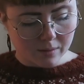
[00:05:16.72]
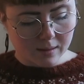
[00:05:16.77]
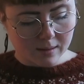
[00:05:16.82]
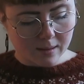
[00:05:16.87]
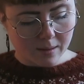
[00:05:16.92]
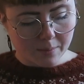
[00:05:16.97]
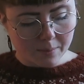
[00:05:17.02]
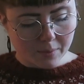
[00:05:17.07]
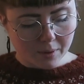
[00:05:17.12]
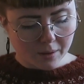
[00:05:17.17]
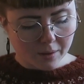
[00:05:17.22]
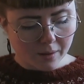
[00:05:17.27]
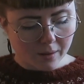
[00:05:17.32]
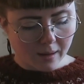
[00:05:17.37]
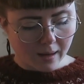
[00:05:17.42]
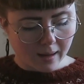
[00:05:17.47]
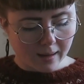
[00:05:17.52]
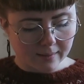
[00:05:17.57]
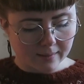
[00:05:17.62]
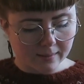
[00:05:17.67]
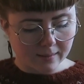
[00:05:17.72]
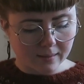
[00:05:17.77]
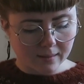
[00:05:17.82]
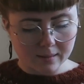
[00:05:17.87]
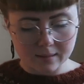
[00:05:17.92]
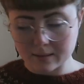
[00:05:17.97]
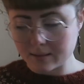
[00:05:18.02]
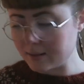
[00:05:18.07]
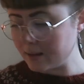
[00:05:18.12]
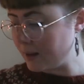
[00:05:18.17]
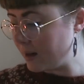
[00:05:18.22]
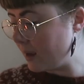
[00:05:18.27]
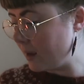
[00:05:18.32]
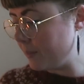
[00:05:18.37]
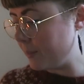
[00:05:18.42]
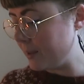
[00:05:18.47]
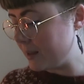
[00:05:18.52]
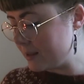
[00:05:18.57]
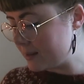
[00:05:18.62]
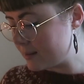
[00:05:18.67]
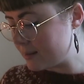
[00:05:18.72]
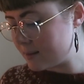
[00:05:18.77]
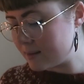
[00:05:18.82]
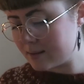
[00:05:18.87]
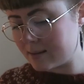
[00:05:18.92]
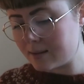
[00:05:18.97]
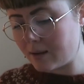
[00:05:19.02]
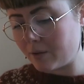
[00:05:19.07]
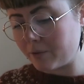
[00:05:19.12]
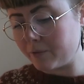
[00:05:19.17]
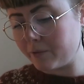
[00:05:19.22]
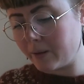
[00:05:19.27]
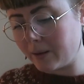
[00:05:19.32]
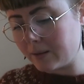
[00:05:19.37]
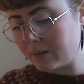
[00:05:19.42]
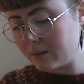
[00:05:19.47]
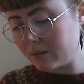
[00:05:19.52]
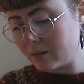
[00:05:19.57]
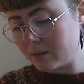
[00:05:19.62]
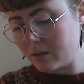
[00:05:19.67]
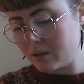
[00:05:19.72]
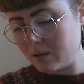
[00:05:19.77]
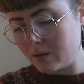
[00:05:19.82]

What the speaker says: December, and the name is Staffan,